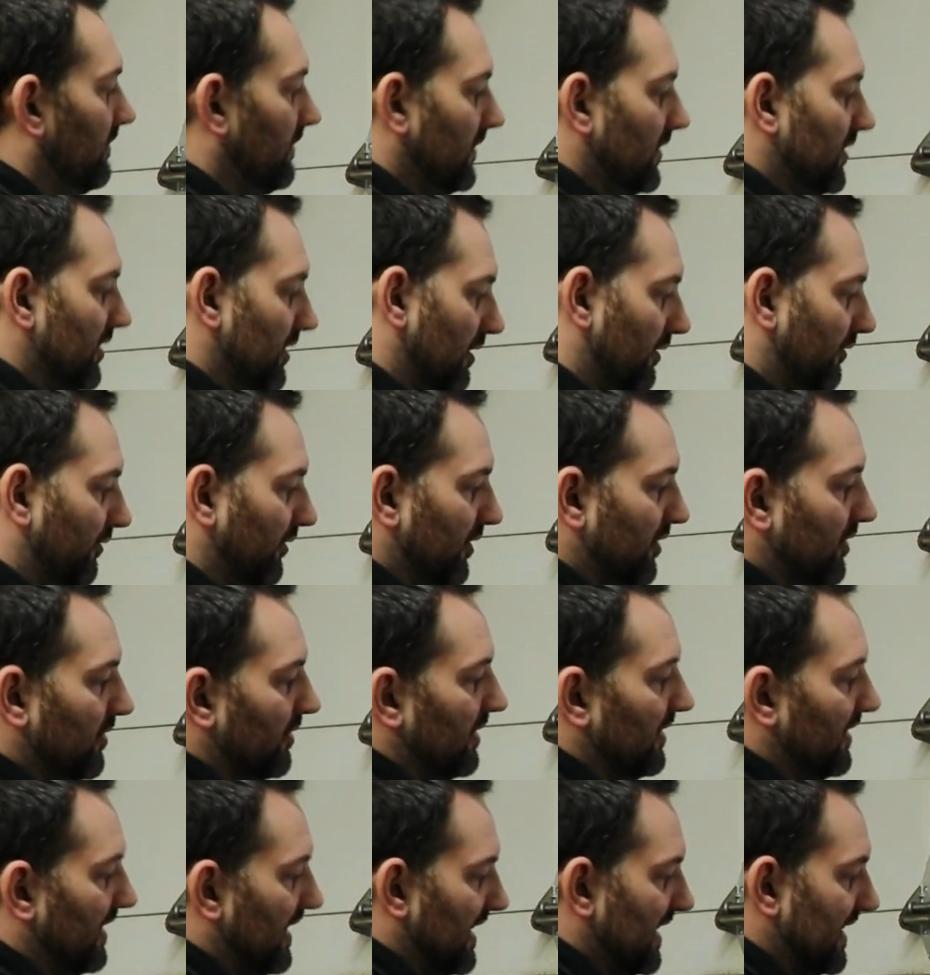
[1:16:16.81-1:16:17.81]
So if we're
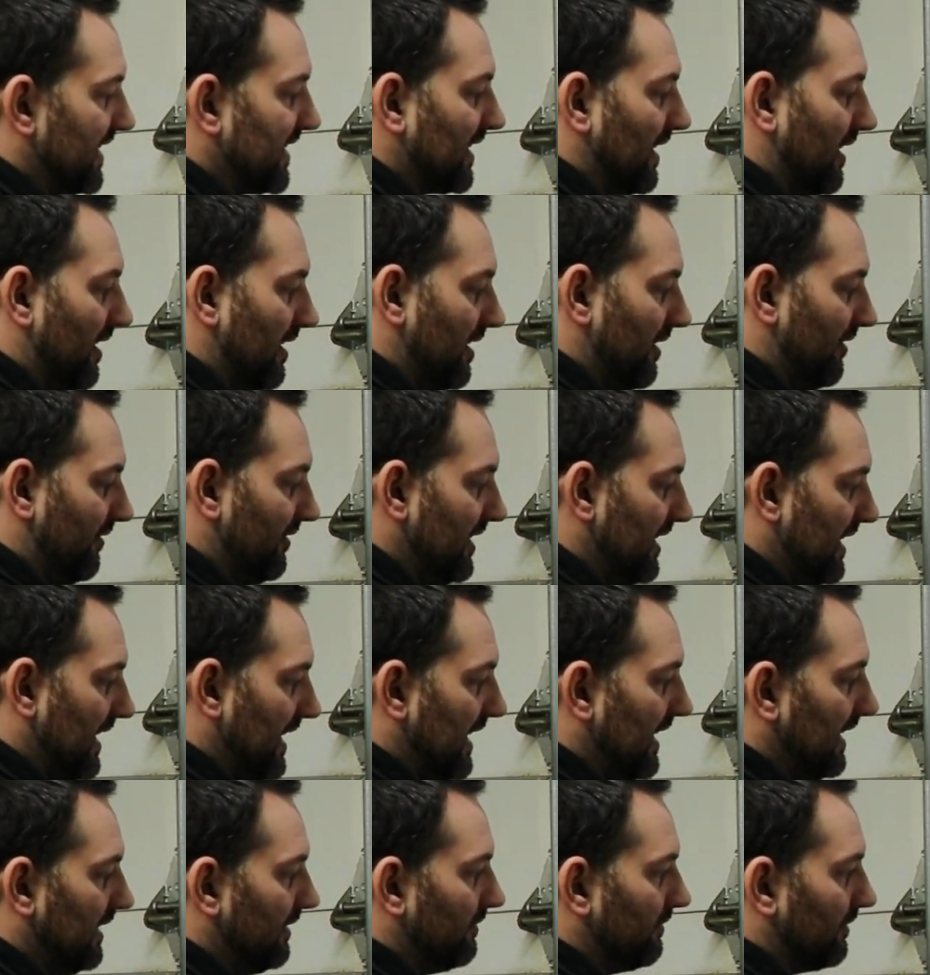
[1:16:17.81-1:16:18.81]
doing this on a
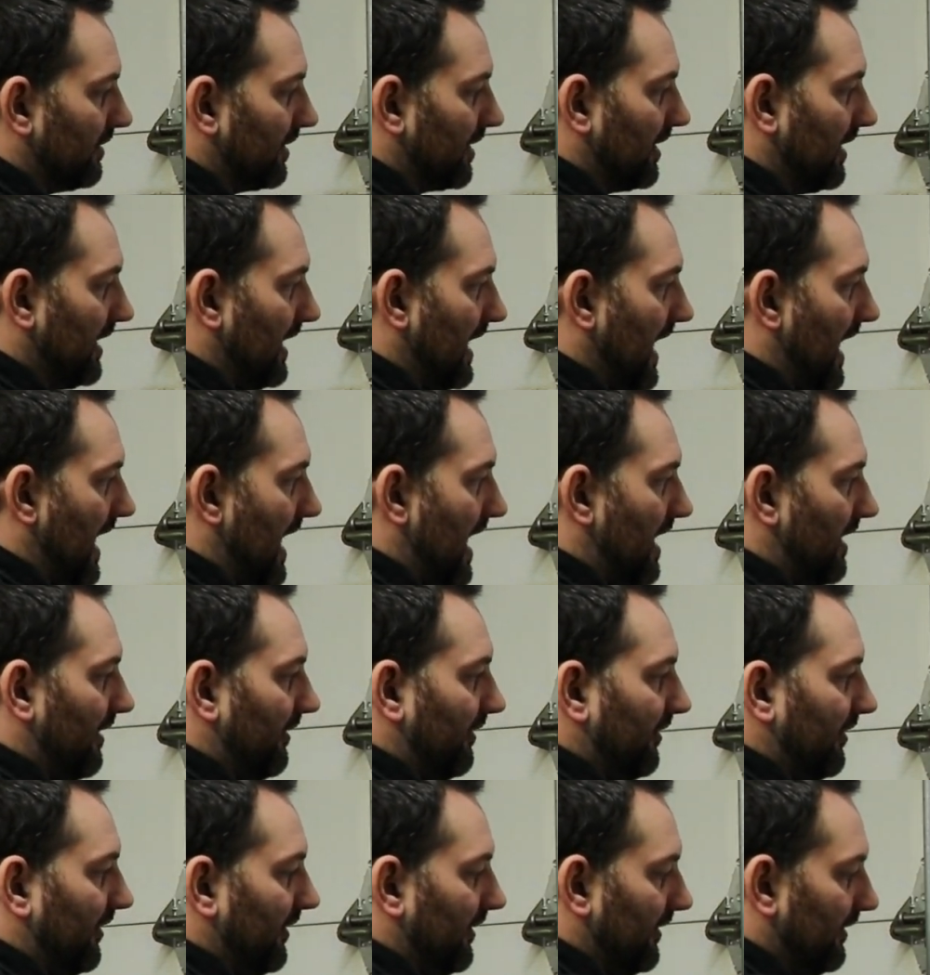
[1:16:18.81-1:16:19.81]
V8, we're going to
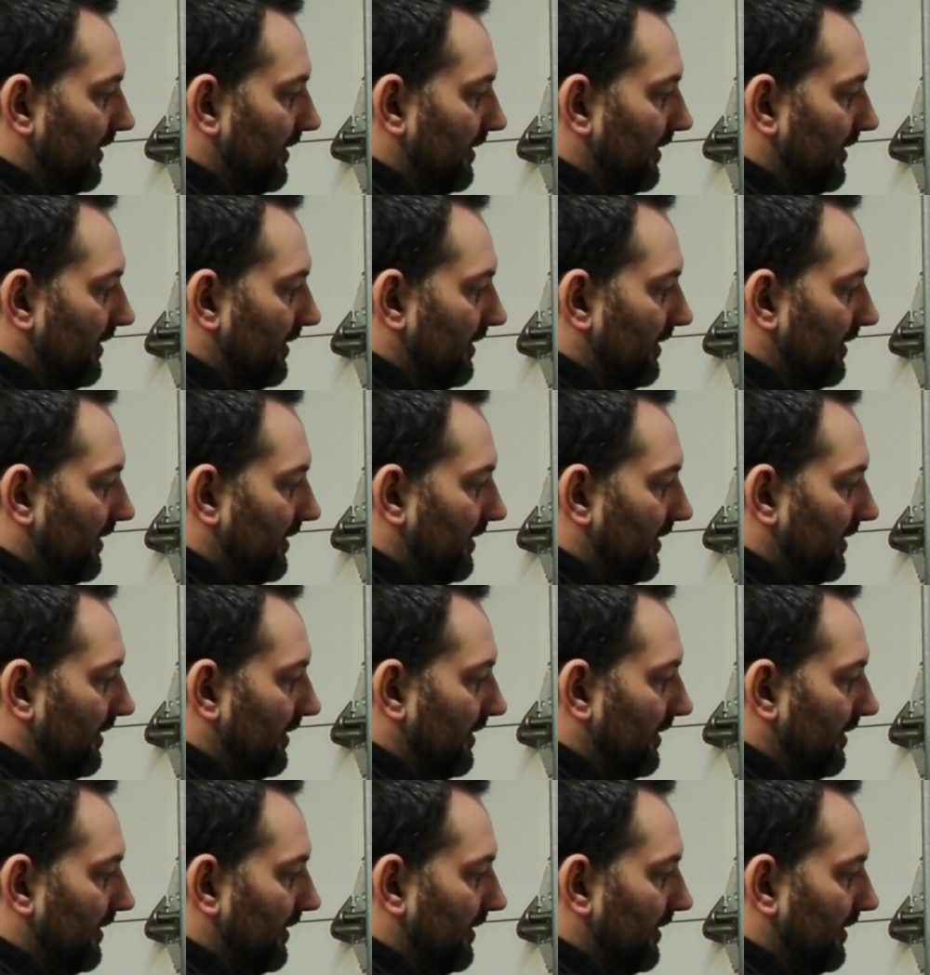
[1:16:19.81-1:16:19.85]
have